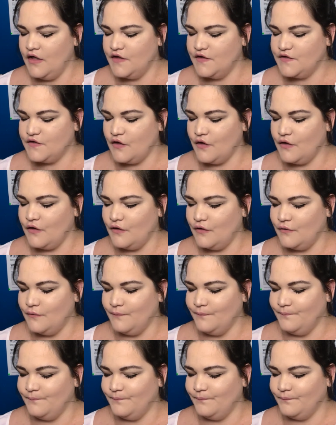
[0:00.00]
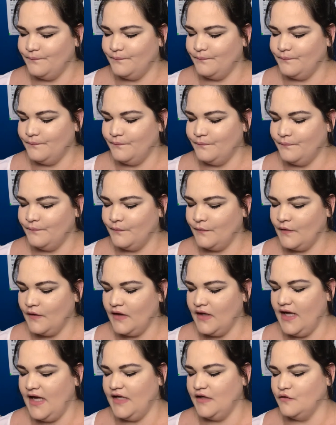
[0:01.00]
So
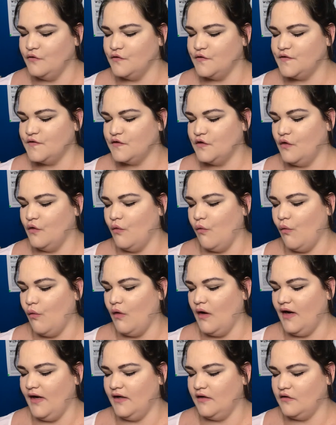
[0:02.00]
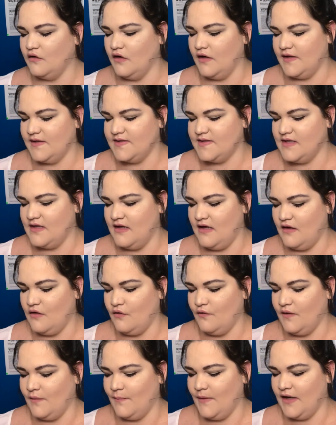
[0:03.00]
it looks quite nice there
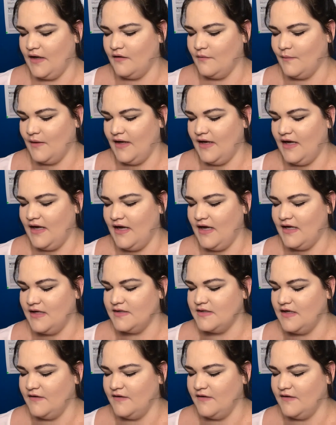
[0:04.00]
on the back of my hand,